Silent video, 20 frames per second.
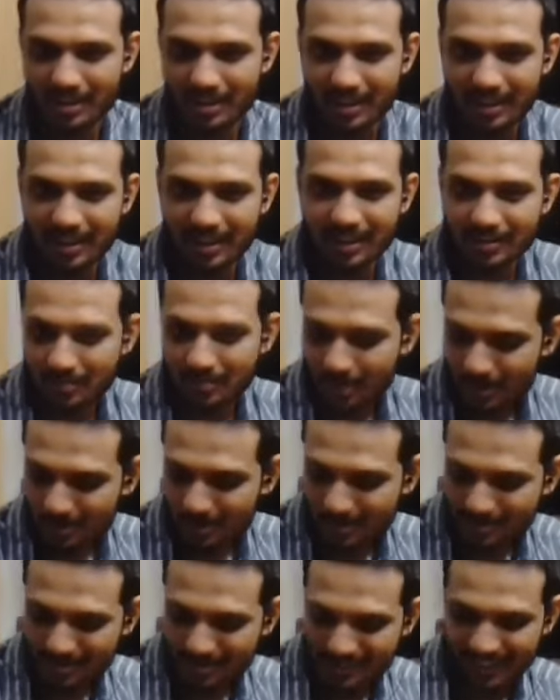small technical
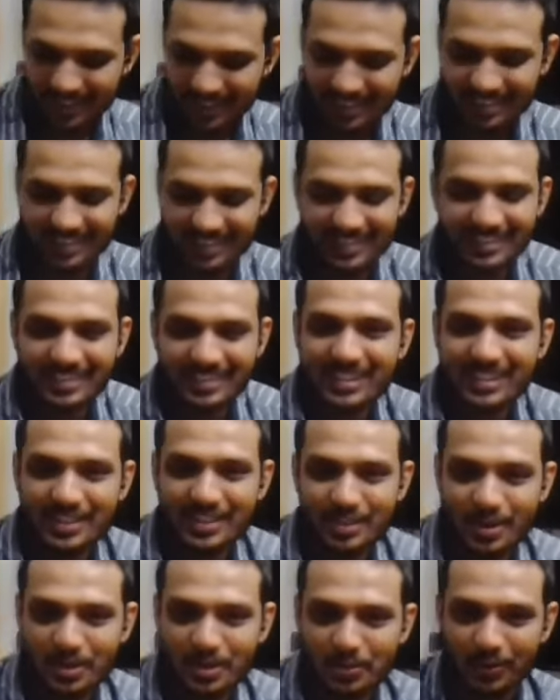problem. Uh, yeah,
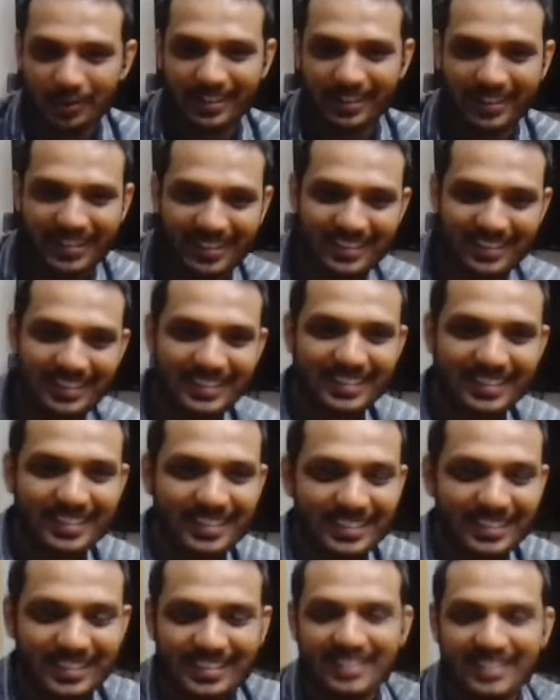okay. No issues. That.
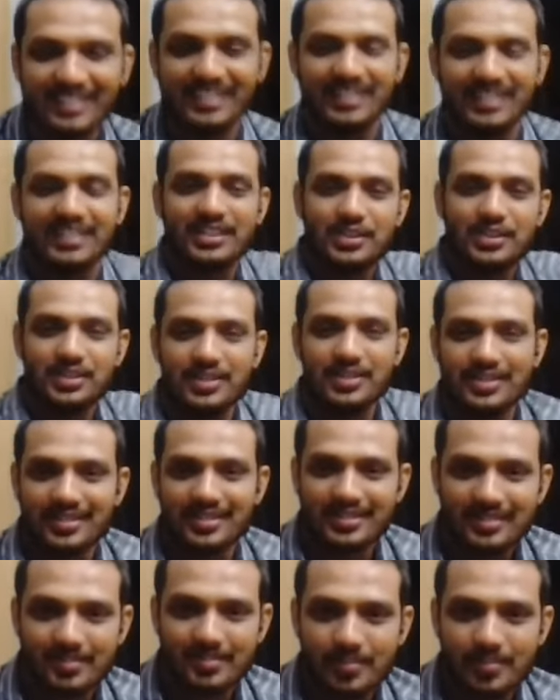Okay.